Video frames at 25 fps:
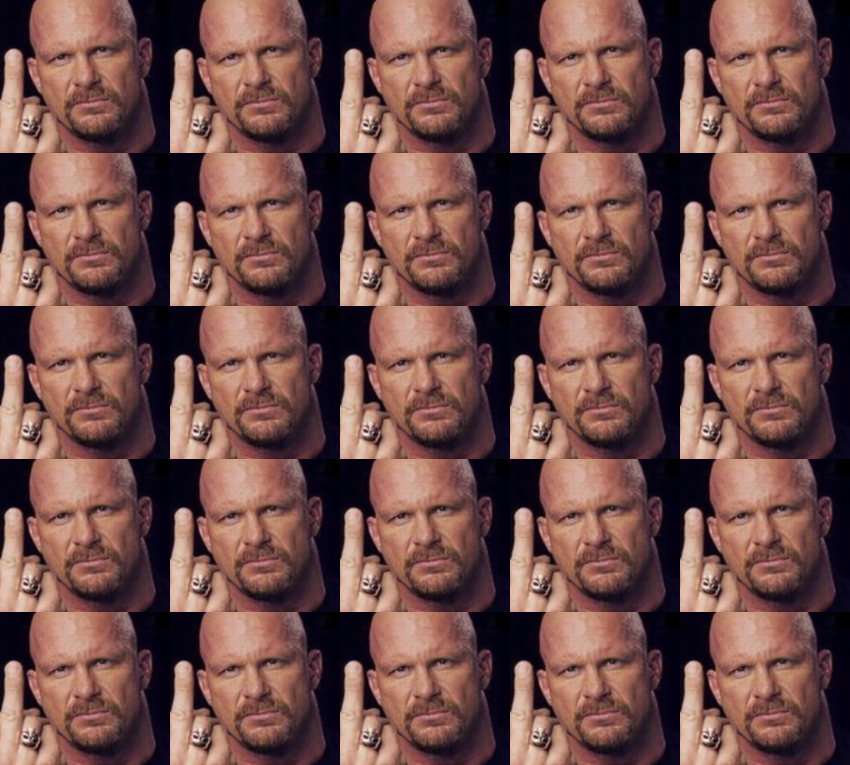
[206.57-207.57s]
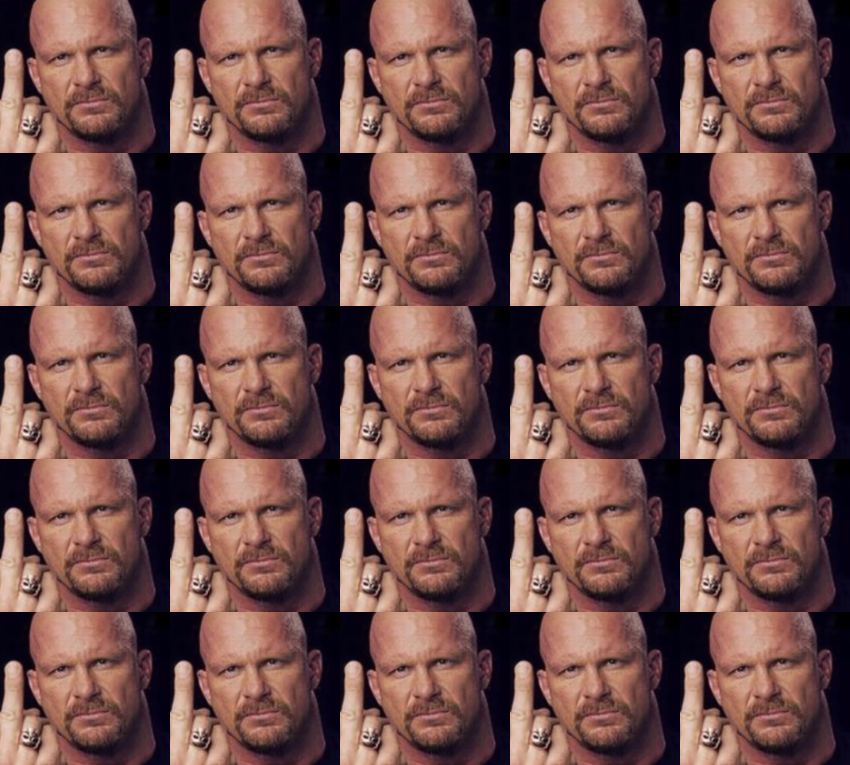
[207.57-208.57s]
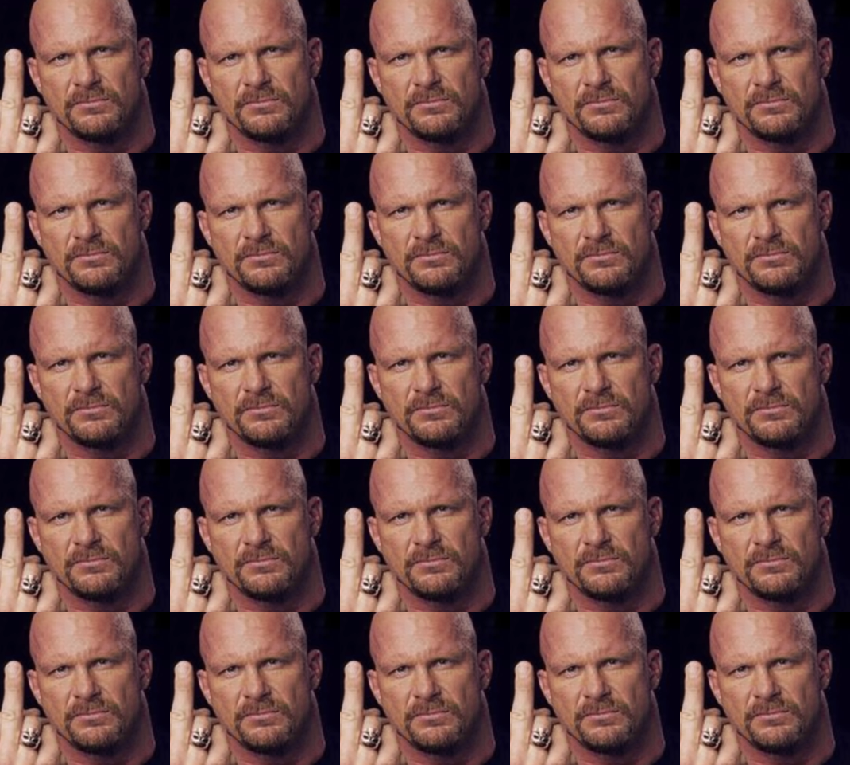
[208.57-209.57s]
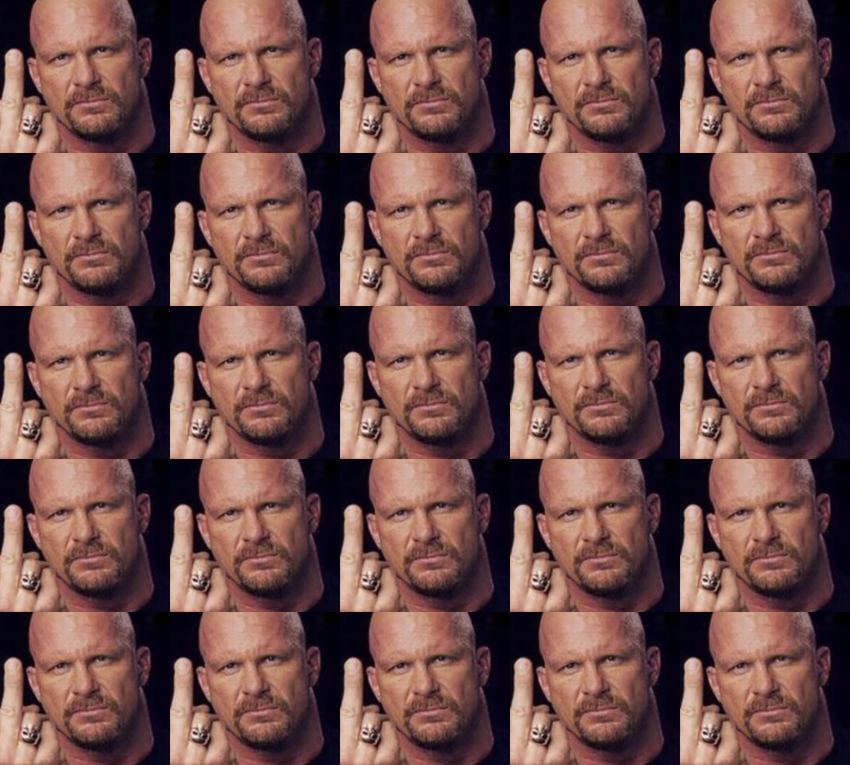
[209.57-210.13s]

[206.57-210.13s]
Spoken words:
The face doesn't move, so there is nothing to read.